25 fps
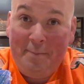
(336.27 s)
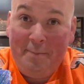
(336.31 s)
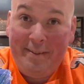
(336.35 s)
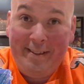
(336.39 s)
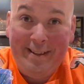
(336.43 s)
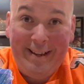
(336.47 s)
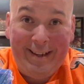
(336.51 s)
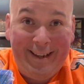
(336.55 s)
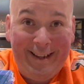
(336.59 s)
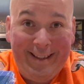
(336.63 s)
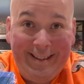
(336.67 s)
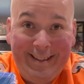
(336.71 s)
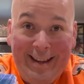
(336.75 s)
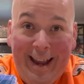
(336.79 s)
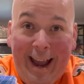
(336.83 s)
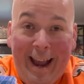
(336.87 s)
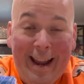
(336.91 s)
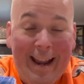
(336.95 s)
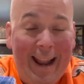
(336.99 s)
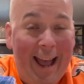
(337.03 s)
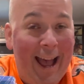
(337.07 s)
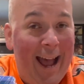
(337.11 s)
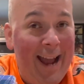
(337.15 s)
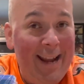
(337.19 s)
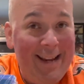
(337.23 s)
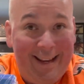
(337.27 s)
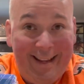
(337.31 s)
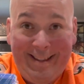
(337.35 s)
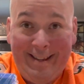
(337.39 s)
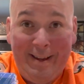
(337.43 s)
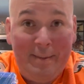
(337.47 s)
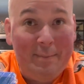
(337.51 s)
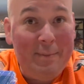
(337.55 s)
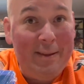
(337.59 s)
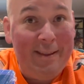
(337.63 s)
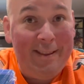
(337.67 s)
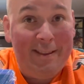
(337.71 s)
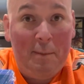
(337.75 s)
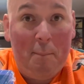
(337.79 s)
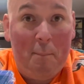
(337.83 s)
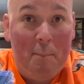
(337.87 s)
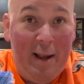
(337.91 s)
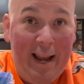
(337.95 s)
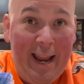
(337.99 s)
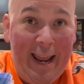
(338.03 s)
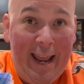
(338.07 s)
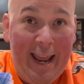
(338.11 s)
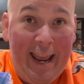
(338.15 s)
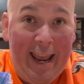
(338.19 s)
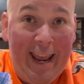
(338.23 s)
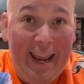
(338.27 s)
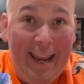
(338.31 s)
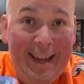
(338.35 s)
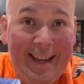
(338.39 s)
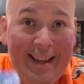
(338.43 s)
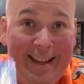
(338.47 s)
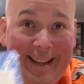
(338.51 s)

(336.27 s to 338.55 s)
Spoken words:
stuck inside. I need something to play.